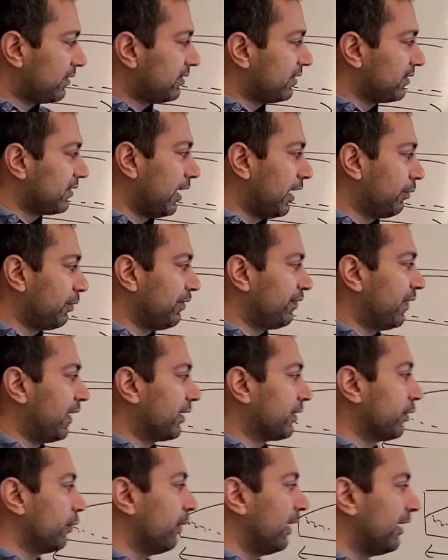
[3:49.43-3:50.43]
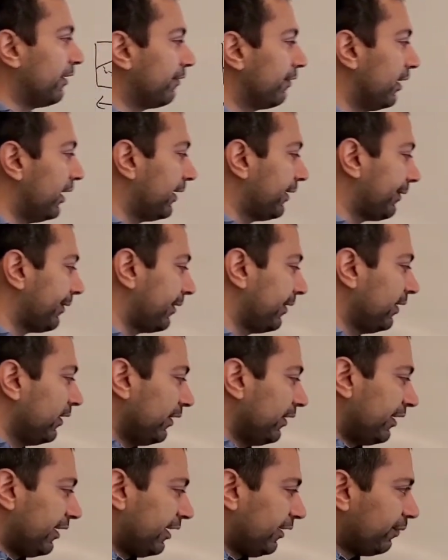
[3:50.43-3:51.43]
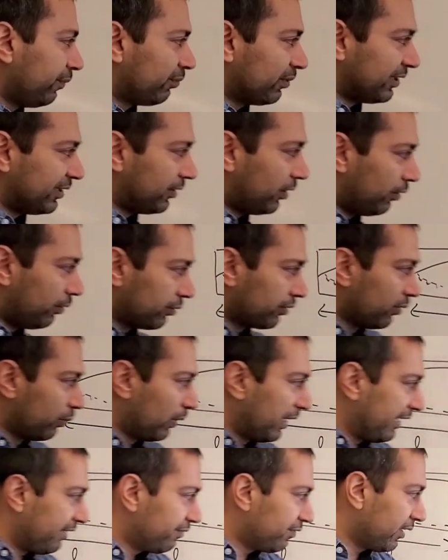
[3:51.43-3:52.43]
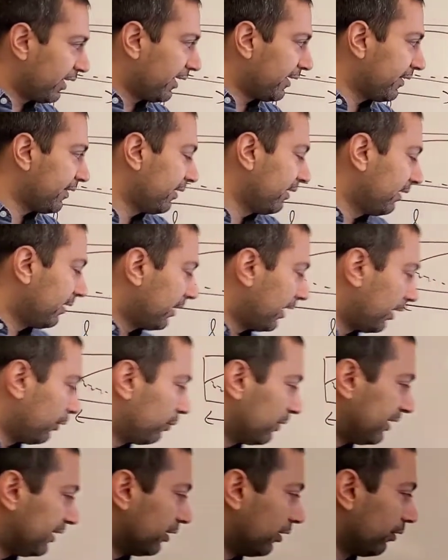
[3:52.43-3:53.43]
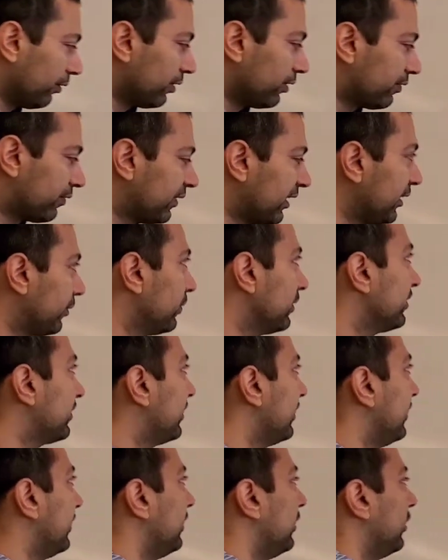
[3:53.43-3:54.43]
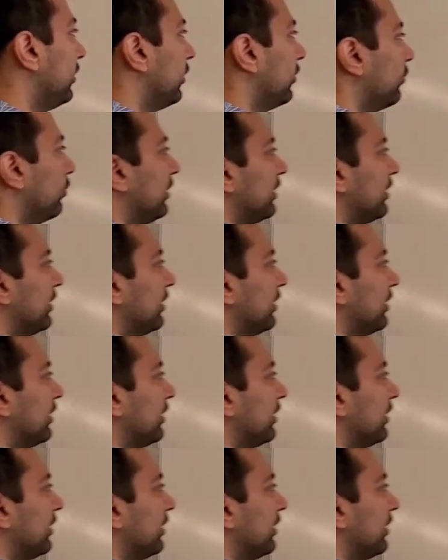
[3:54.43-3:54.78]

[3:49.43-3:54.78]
is how we find the wavelength. If we know the wavelength and we know the frequency, we